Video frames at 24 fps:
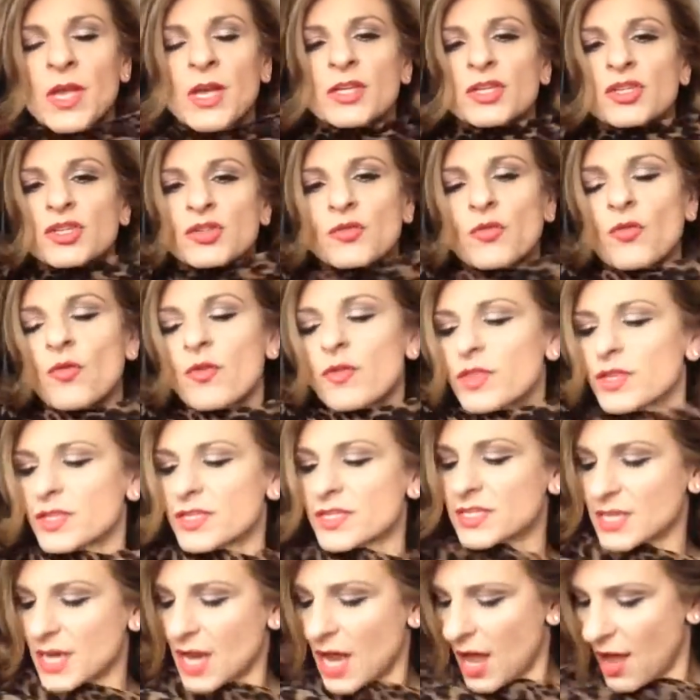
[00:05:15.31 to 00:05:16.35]
So the
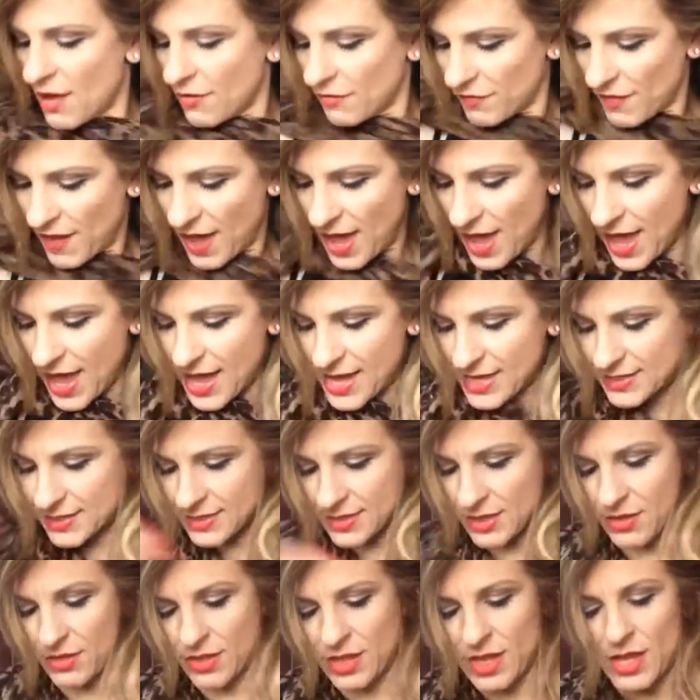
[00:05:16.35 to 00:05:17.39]
scarf
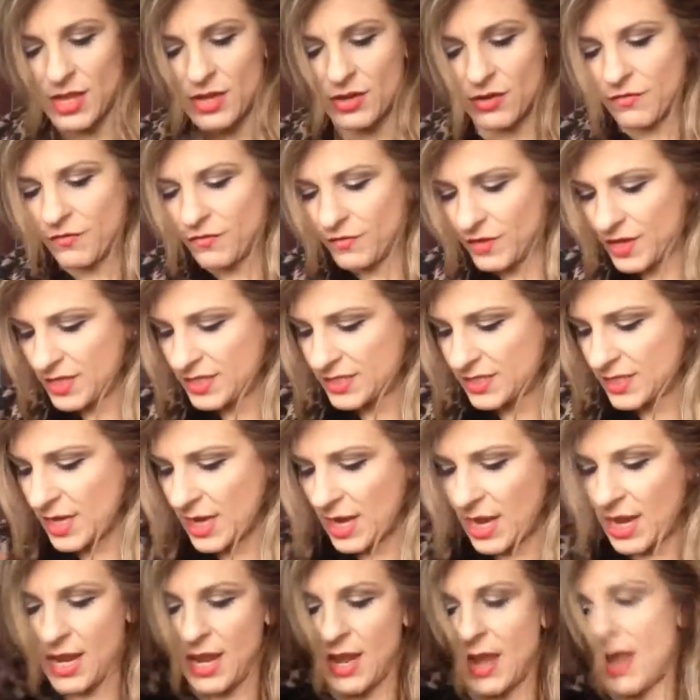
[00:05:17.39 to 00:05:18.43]
has the
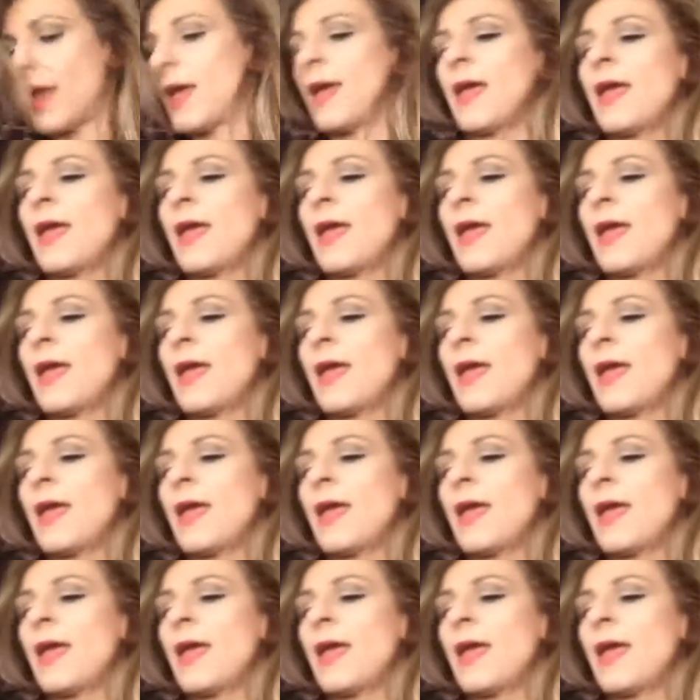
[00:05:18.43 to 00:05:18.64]
graffiti